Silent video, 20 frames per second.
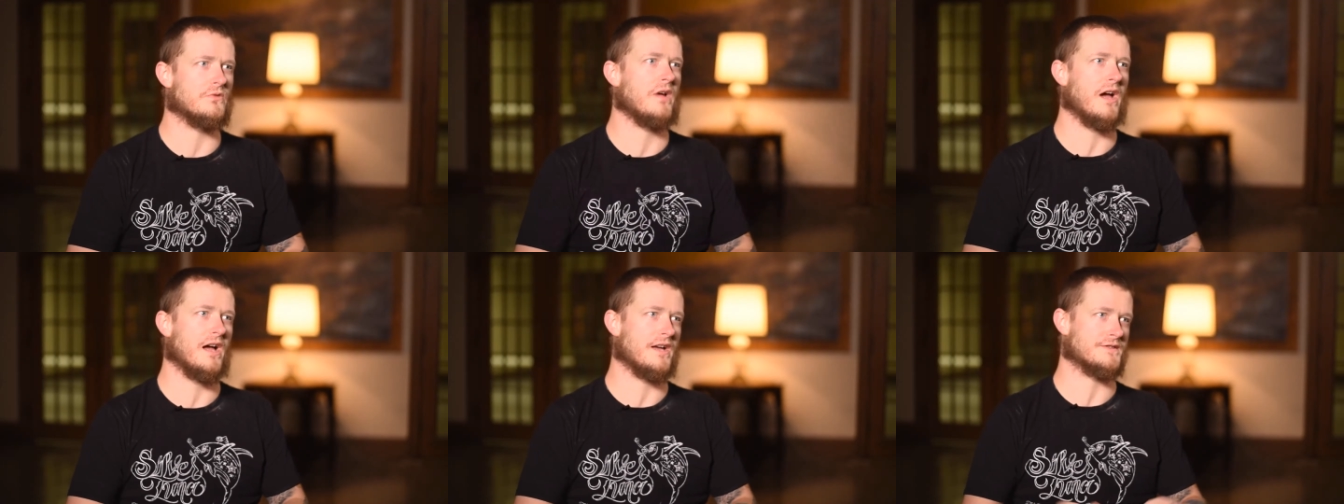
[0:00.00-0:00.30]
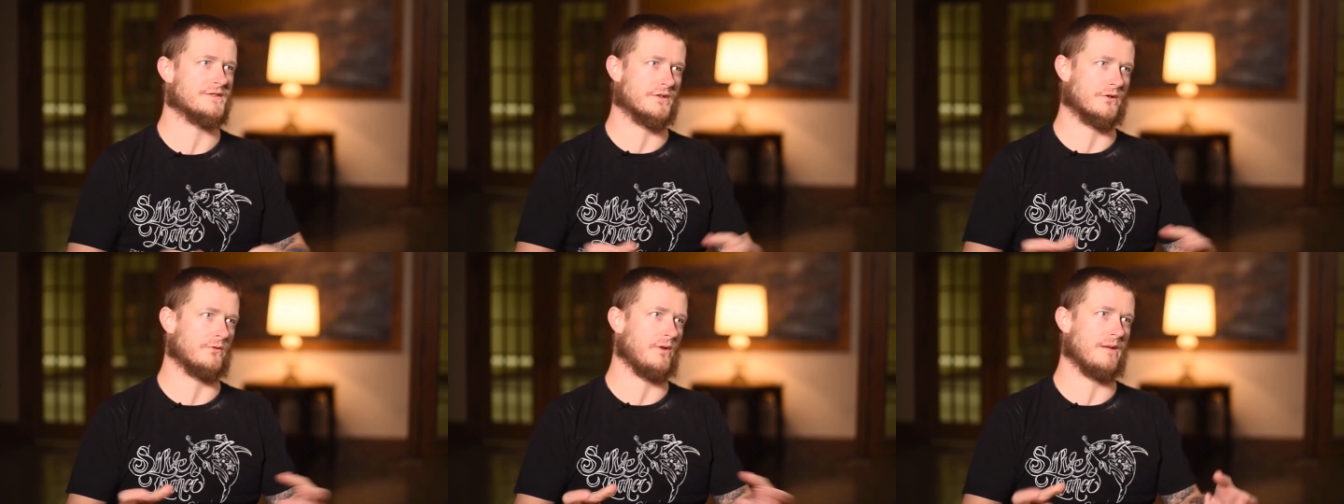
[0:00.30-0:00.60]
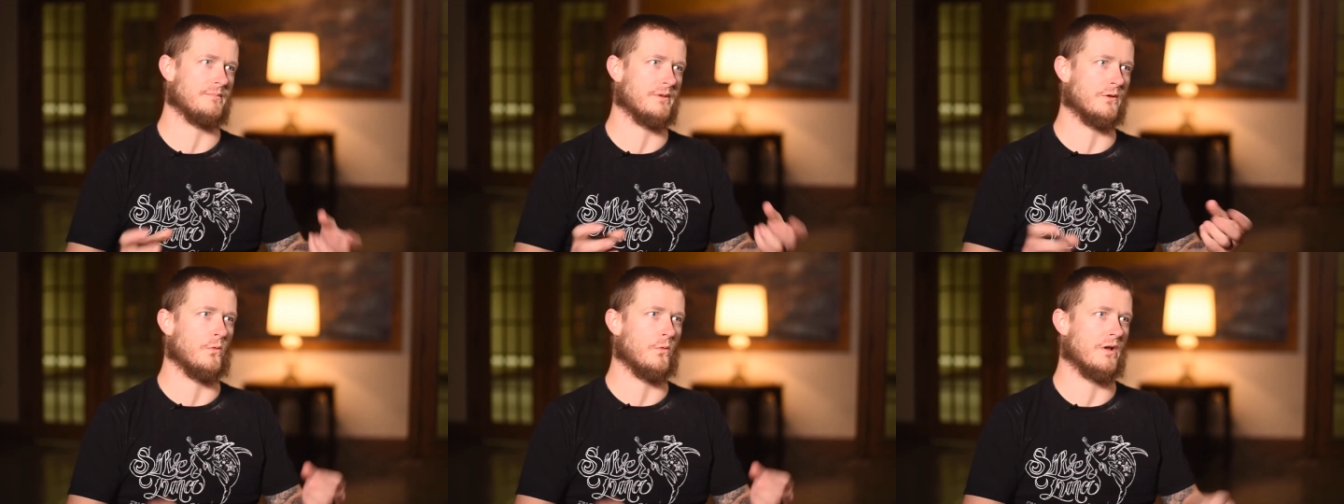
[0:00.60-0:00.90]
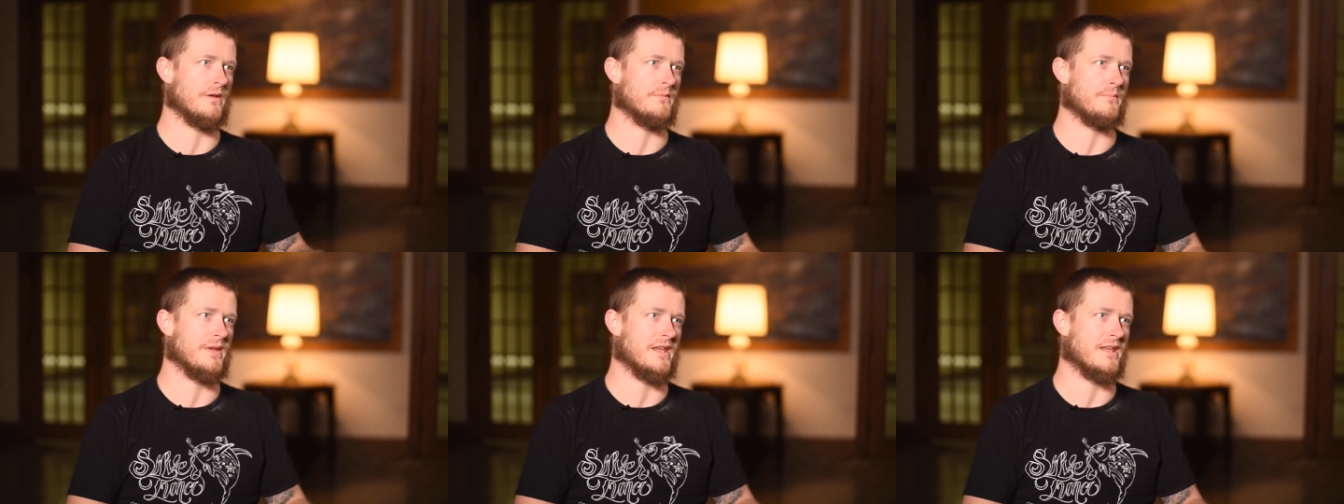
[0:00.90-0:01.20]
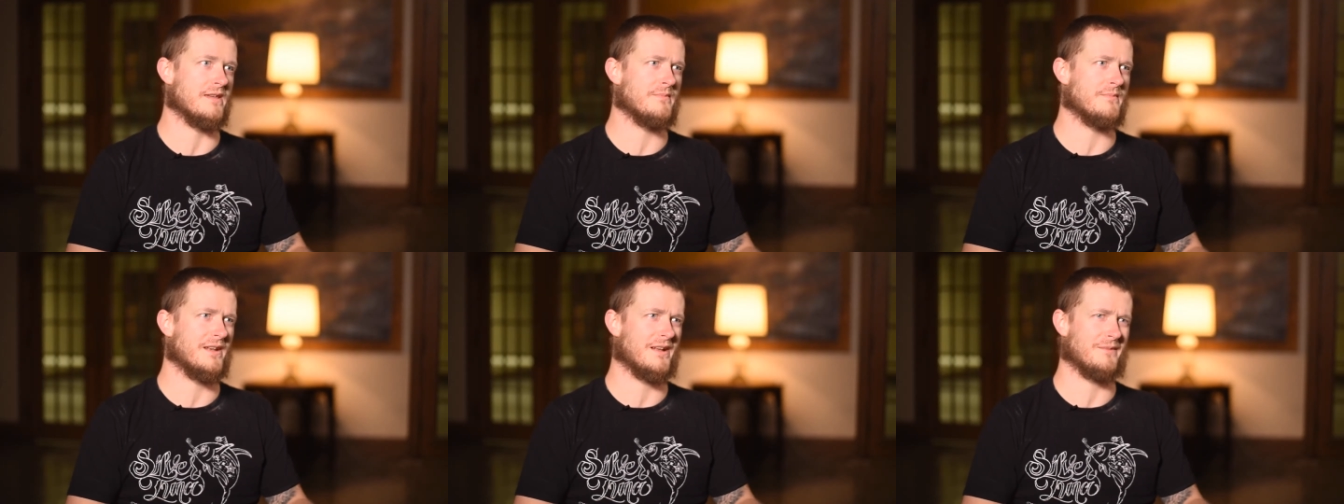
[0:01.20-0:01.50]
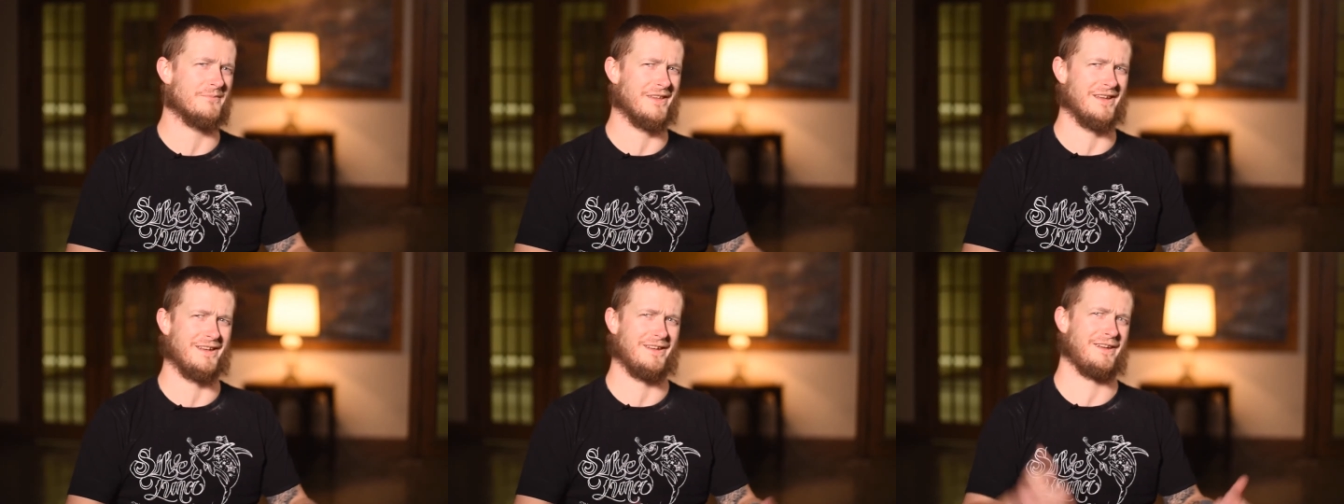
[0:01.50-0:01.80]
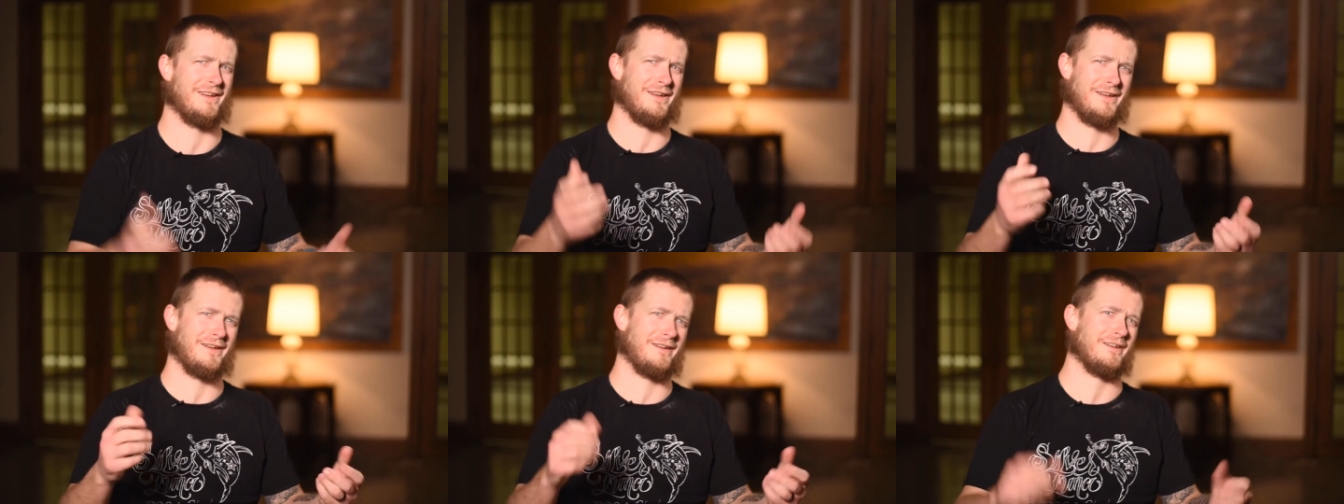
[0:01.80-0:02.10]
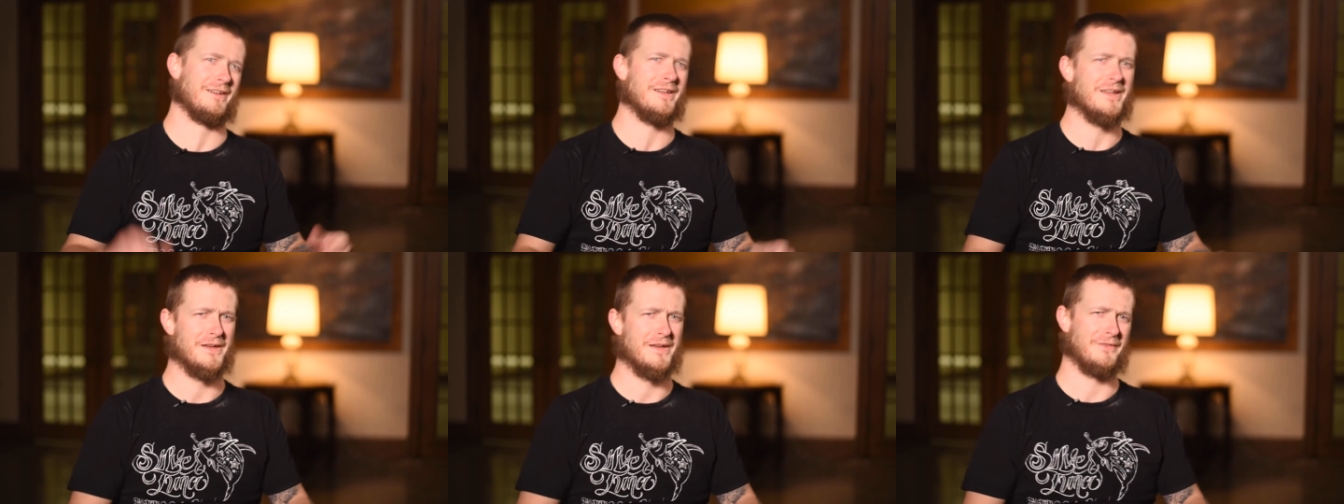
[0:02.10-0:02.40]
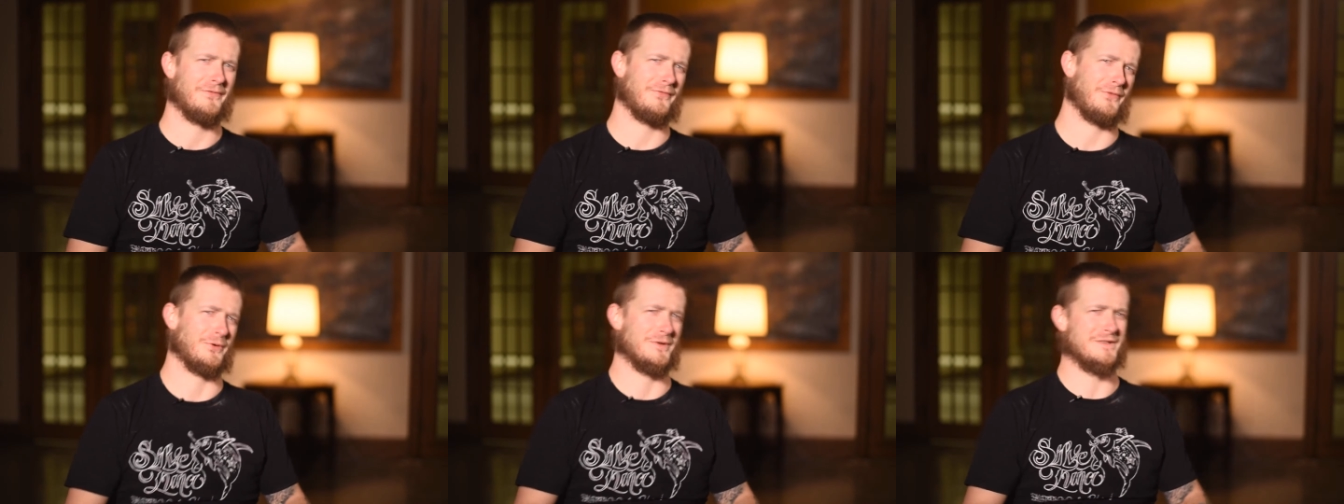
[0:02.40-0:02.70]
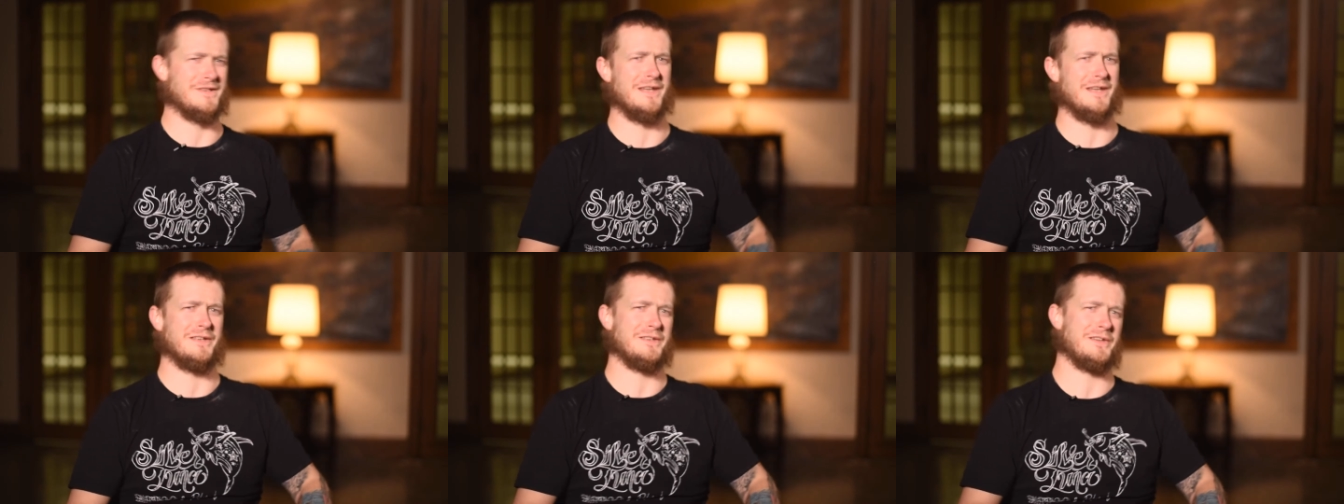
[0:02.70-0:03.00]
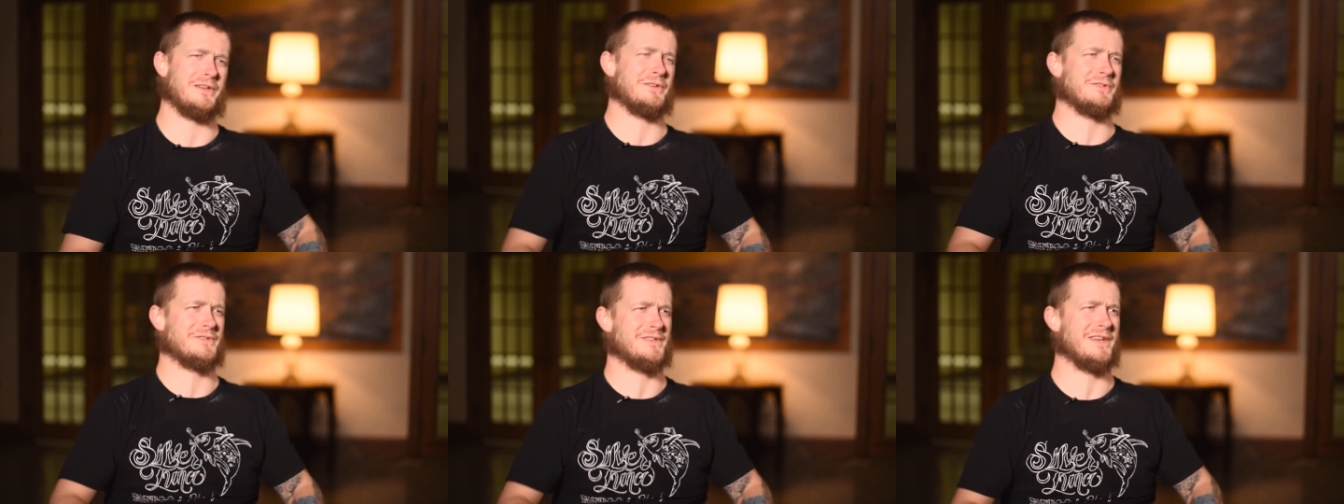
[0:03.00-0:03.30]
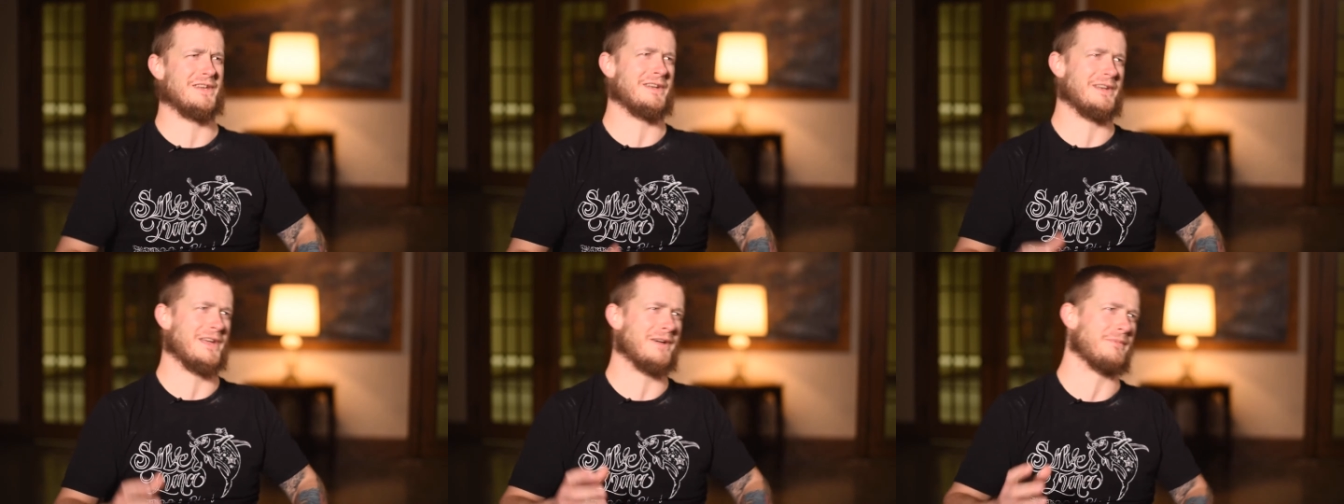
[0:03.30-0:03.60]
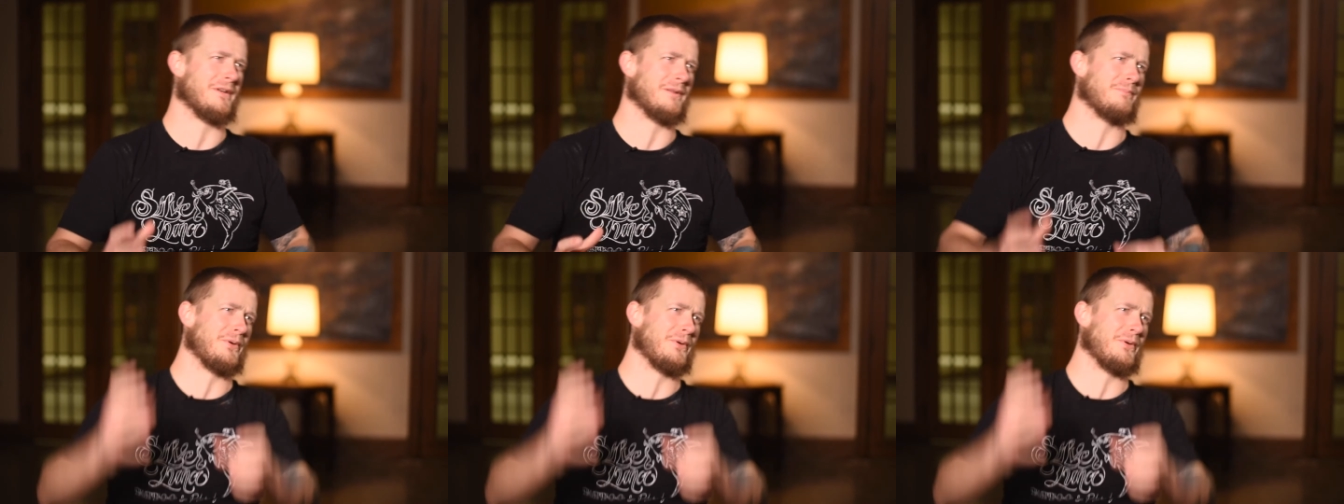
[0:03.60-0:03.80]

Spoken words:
guys are grabbing one beam and I'm like, 14 years in, I'm gonna